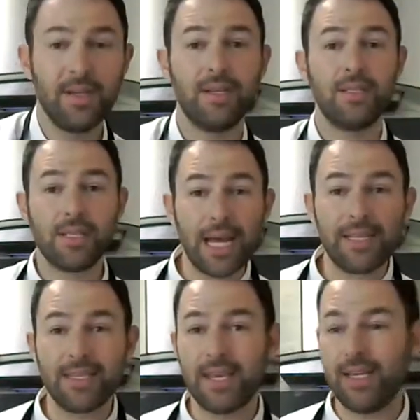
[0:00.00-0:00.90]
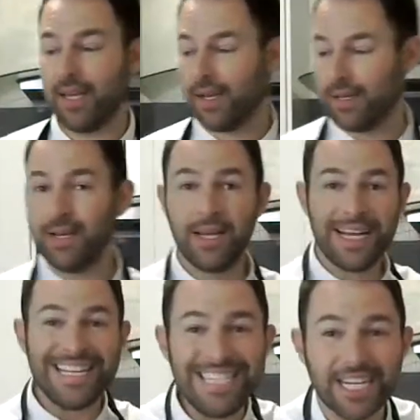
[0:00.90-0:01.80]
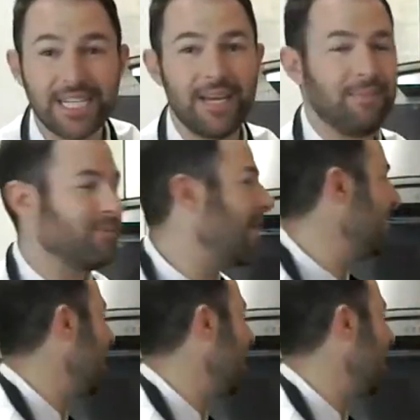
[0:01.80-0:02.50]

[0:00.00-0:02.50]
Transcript: Just had this idea. Just hit me right